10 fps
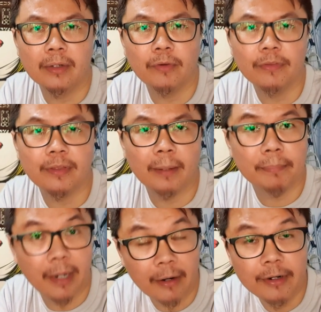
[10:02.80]
it with their
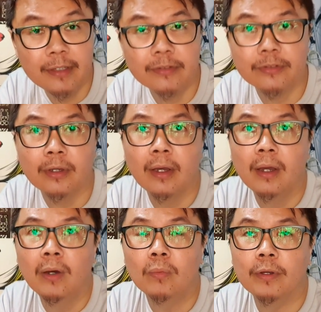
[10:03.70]
parents,
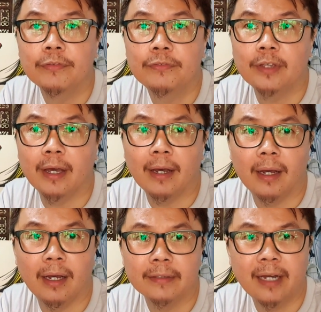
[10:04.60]
with their
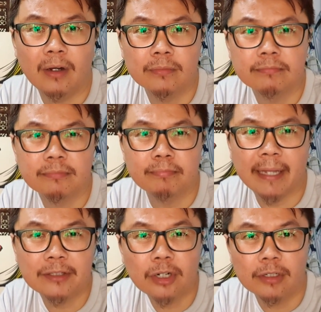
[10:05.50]
adult
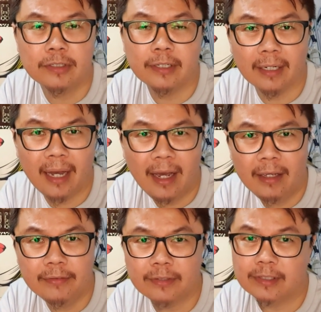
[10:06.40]
mentors in their
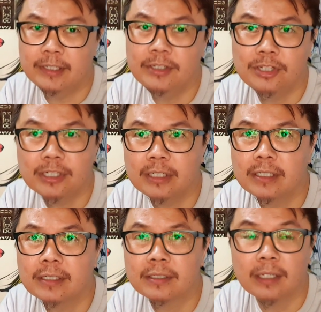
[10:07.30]
lives, their
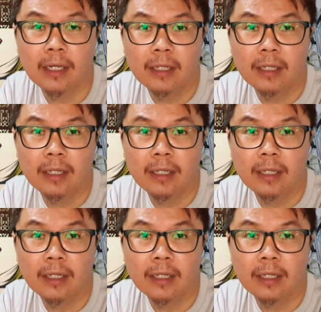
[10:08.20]
teachers,